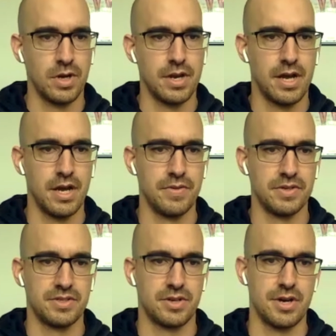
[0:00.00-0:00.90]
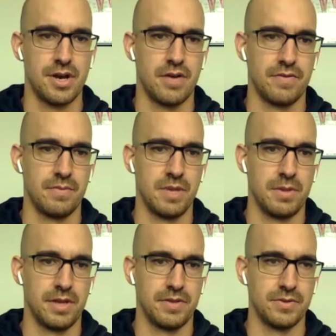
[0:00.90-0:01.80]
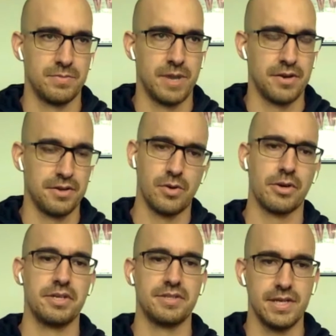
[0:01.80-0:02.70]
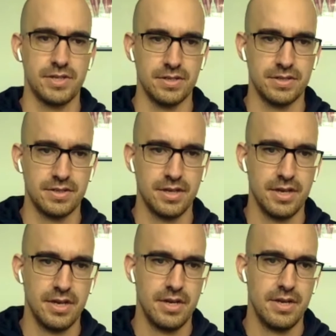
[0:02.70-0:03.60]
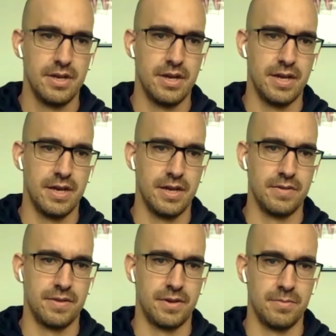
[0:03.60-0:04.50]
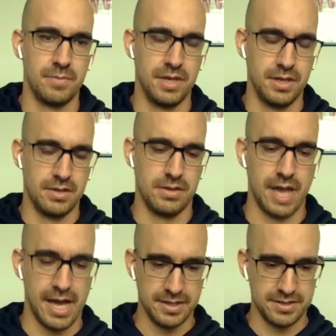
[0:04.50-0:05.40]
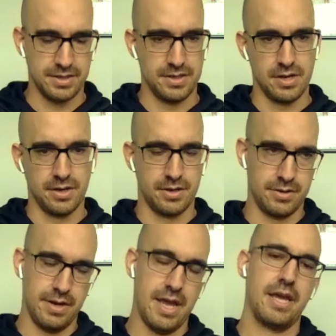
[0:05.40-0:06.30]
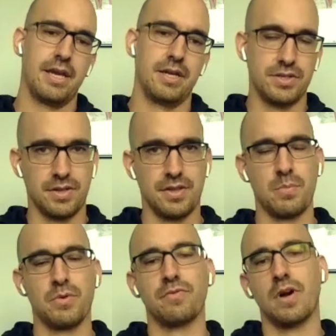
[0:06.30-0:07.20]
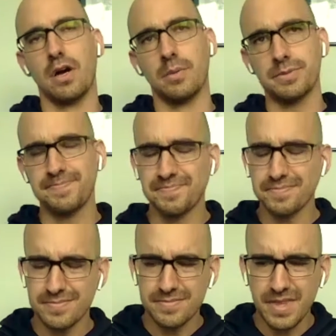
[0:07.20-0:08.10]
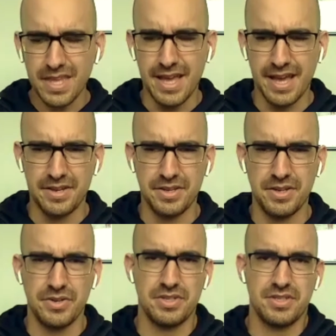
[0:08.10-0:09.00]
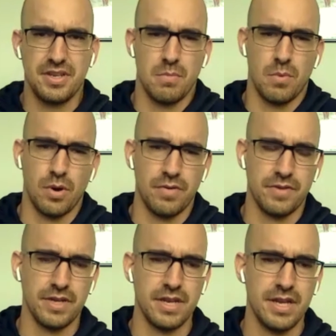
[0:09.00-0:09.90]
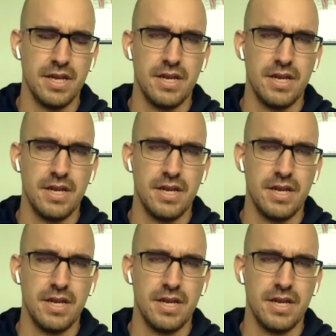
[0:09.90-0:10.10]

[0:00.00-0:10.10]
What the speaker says: and whatnot, and they're starting off in maybe like those minor league organizations, and they're meeting guys at a younger age, and then they move up, and you're seeing more of it.